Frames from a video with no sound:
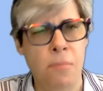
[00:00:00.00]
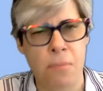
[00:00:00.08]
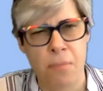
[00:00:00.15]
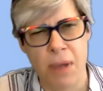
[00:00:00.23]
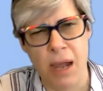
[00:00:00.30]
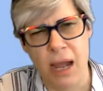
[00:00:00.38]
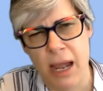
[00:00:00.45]

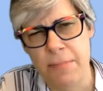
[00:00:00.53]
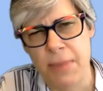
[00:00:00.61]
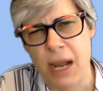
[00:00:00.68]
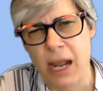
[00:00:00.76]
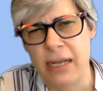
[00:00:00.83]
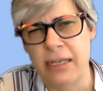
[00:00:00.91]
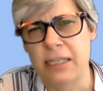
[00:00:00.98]
My
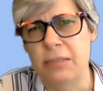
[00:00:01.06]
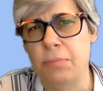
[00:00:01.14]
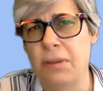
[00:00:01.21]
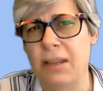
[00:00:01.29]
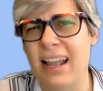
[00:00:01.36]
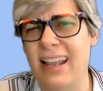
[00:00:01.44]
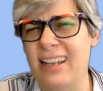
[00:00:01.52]
mind is
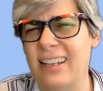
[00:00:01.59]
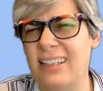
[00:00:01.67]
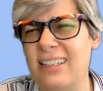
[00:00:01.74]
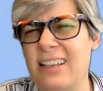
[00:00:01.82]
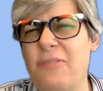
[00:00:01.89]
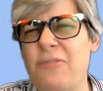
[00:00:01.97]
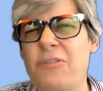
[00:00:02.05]
blank
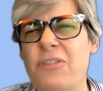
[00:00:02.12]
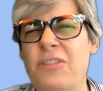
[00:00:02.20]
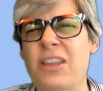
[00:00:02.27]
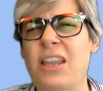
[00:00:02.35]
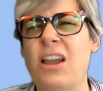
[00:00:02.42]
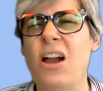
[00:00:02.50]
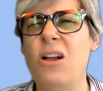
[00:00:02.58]
except for
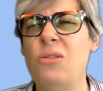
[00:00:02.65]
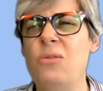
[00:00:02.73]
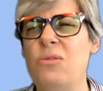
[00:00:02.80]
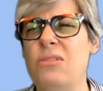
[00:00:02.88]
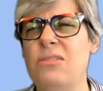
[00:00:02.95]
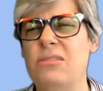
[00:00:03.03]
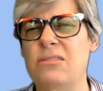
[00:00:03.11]
the
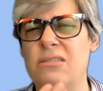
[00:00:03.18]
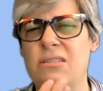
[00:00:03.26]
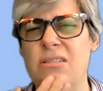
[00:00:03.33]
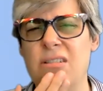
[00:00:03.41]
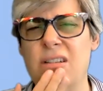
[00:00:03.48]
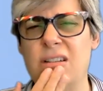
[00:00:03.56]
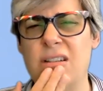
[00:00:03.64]
awkward